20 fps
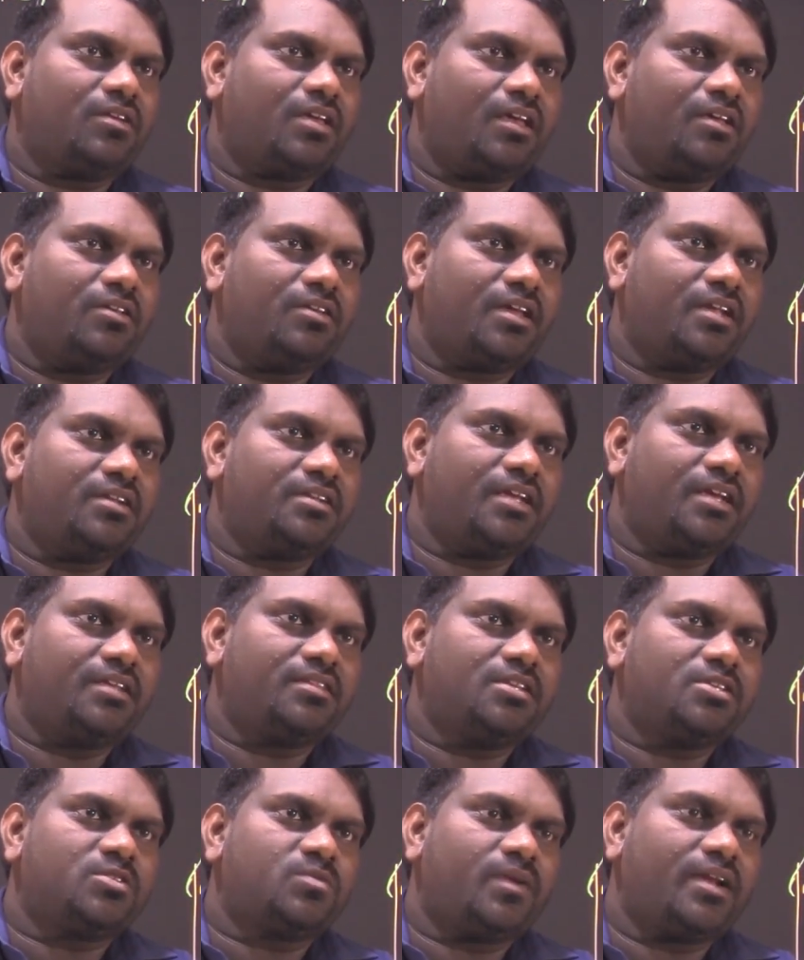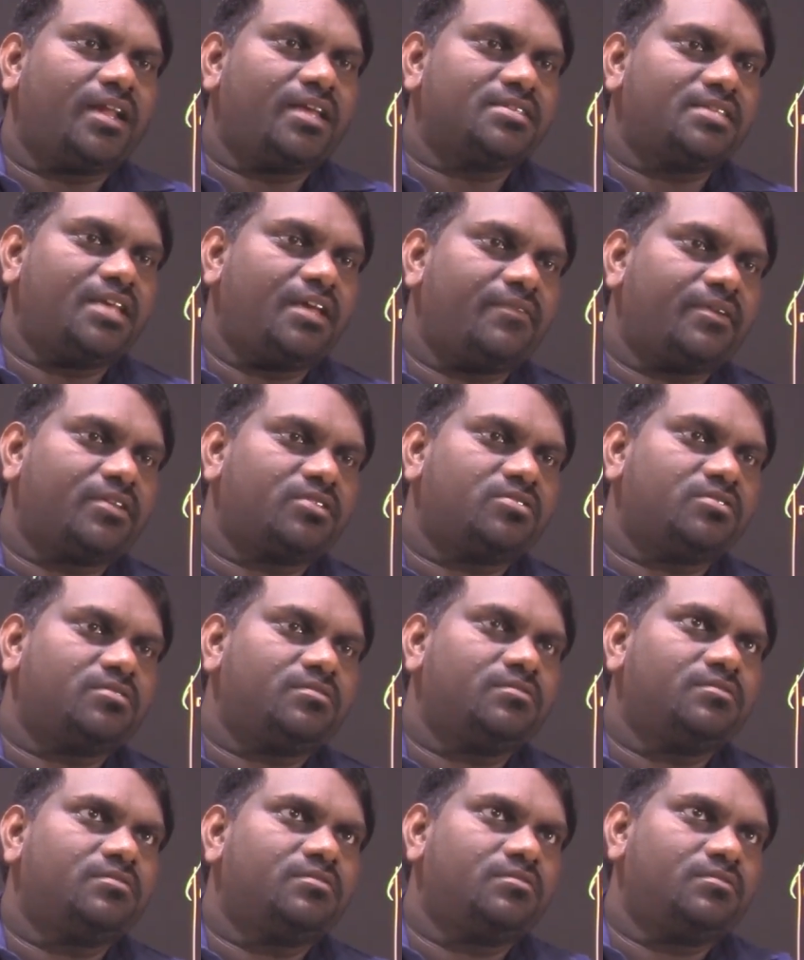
okay, you can take this one as A vector,